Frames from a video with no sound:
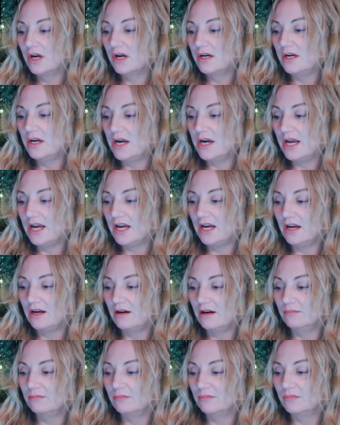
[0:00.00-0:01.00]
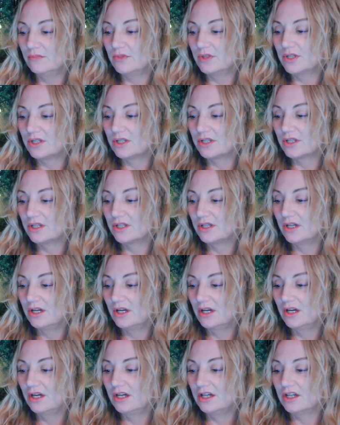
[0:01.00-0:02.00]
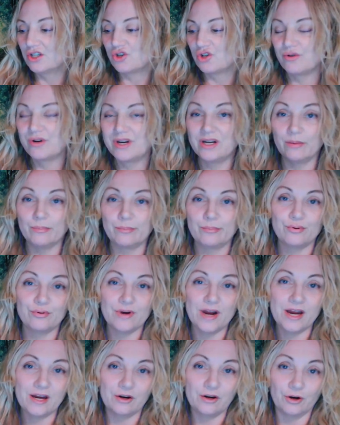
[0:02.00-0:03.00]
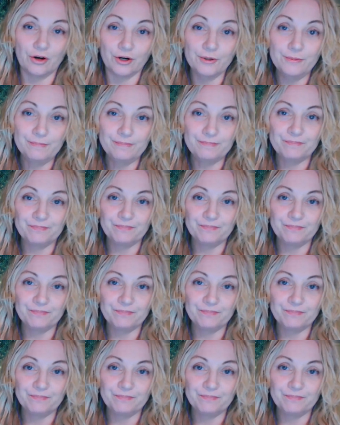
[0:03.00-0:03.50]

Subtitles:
named Catrina Prager,